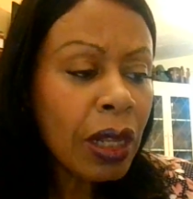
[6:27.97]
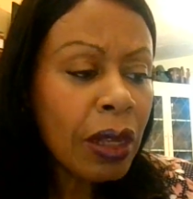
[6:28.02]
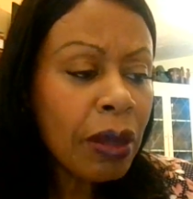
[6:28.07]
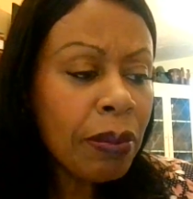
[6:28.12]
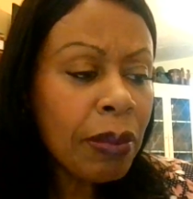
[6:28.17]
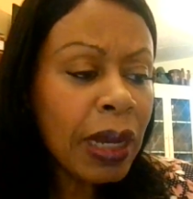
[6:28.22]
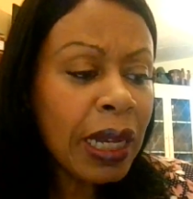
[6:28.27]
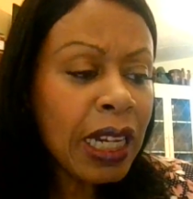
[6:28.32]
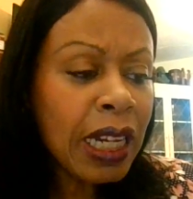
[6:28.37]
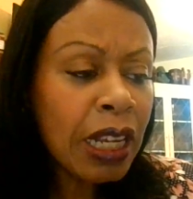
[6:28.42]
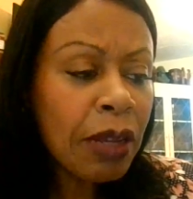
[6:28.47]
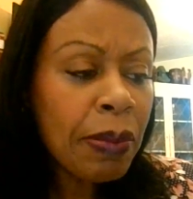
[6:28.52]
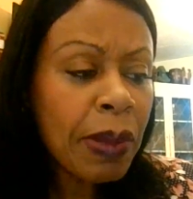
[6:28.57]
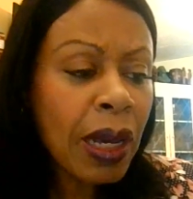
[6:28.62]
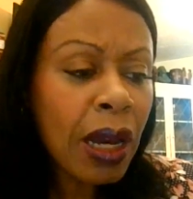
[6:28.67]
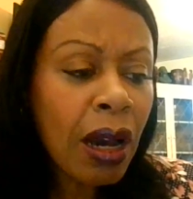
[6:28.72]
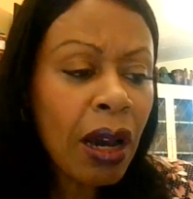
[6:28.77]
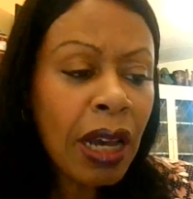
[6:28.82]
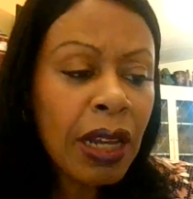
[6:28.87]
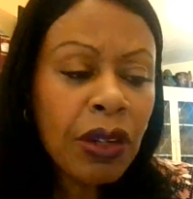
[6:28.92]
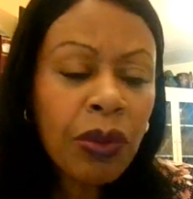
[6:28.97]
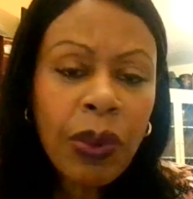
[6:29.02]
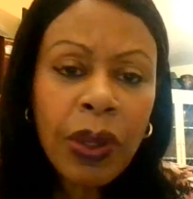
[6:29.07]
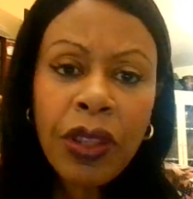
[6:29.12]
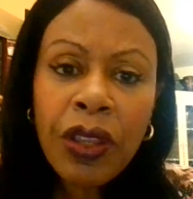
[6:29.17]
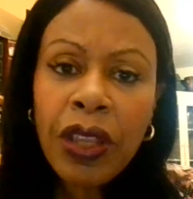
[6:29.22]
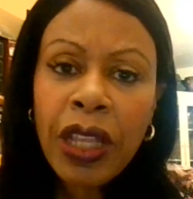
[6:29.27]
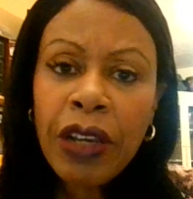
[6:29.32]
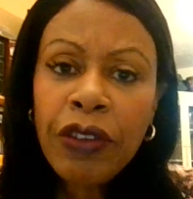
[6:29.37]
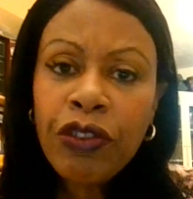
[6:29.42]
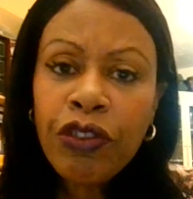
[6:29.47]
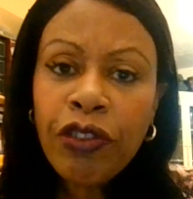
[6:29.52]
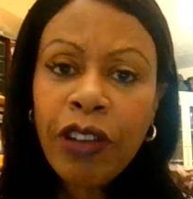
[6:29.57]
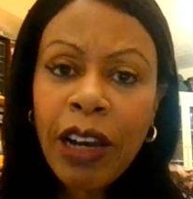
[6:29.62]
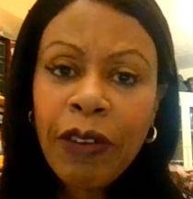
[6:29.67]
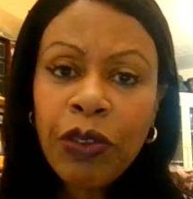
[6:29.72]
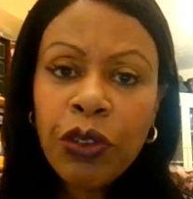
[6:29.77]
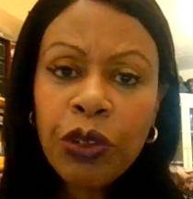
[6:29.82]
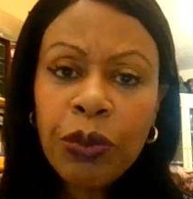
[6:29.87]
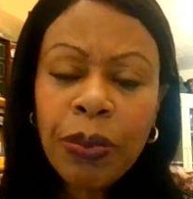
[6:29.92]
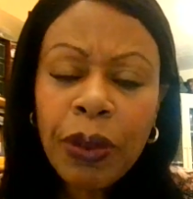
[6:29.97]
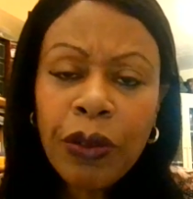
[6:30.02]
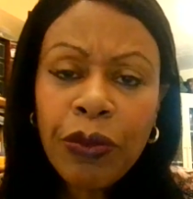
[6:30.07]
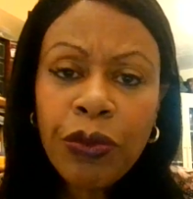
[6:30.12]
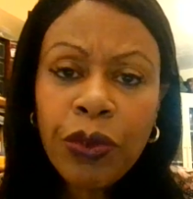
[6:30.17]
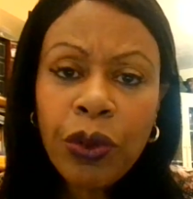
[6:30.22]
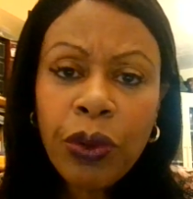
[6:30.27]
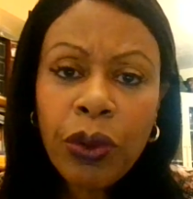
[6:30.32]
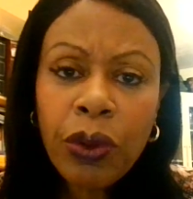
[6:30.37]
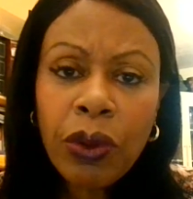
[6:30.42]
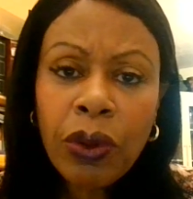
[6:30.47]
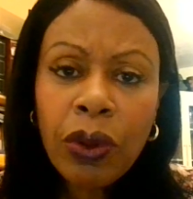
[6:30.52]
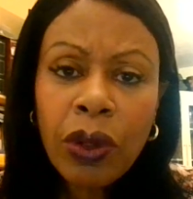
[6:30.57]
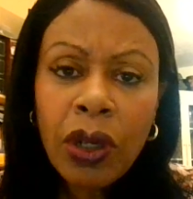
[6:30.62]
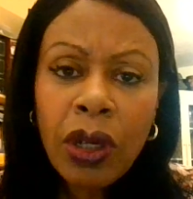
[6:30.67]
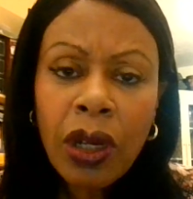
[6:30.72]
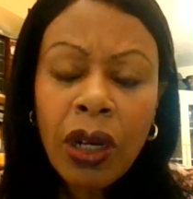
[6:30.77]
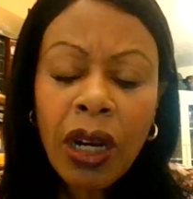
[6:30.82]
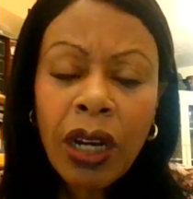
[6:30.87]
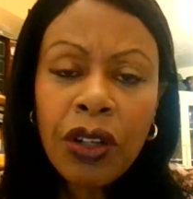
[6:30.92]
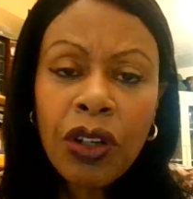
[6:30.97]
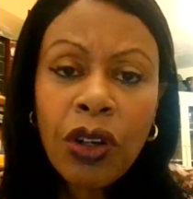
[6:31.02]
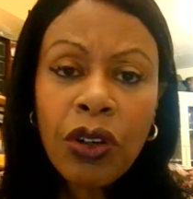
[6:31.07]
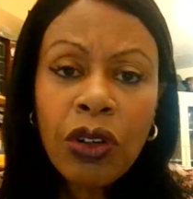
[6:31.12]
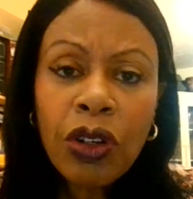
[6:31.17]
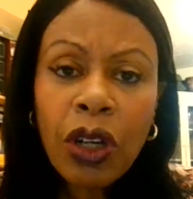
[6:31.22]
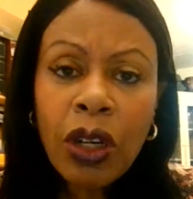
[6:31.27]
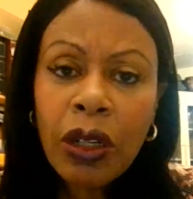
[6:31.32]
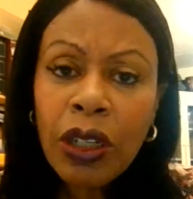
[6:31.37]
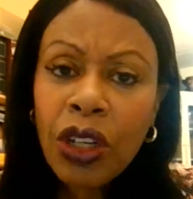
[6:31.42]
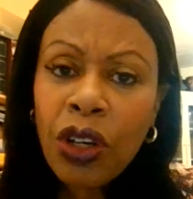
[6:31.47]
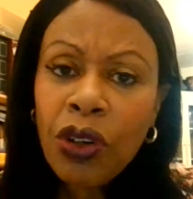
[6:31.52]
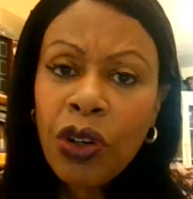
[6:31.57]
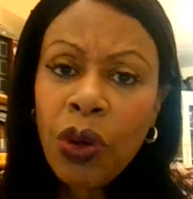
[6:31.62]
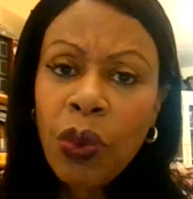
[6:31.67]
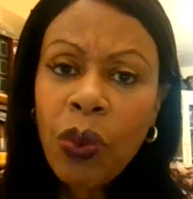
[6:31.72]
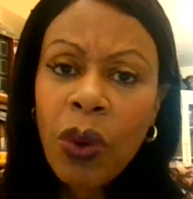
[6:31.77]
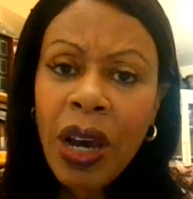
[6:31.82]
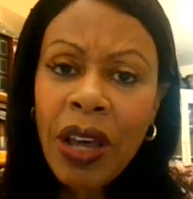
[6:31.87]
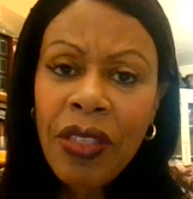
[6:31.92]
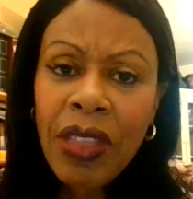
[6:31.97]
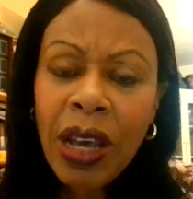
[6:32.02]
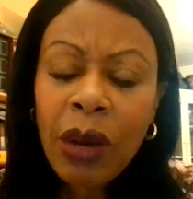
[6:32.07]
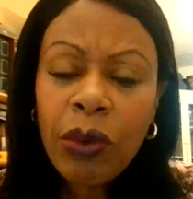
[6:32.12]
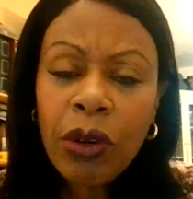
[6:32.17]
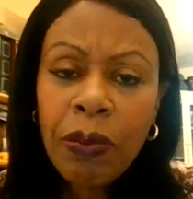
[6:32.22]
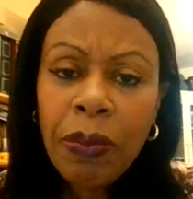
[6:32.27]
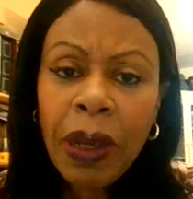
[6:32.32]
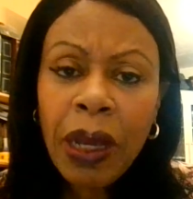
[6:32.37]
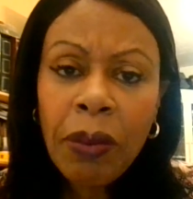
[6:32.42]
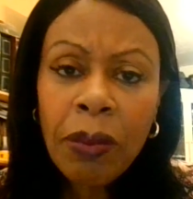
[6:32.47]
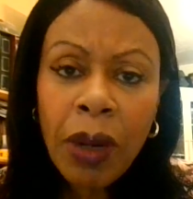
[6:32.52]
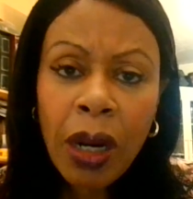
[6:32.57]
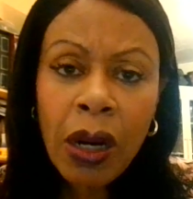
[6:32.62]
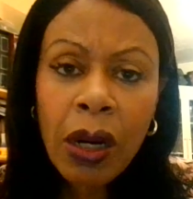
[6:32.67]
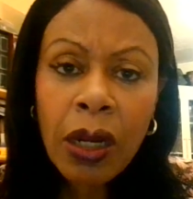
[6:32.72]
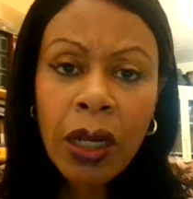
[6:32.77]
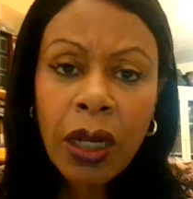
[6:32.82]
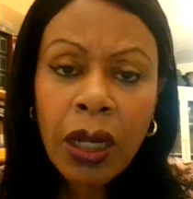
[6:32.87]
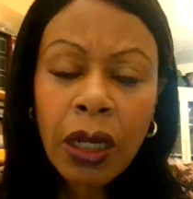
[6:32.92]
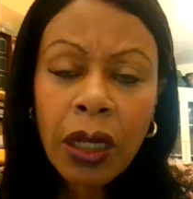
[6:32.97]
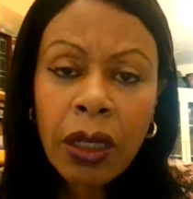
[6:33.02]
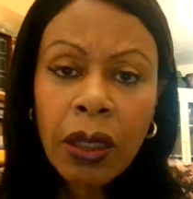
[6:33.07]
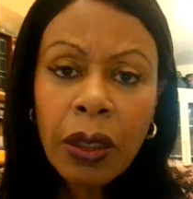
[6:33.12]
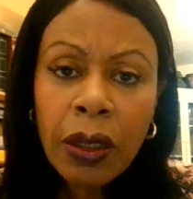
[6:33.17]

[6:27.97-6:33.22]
meaning behind whether they've travelled before. I don't, I don't know why that would be a marker.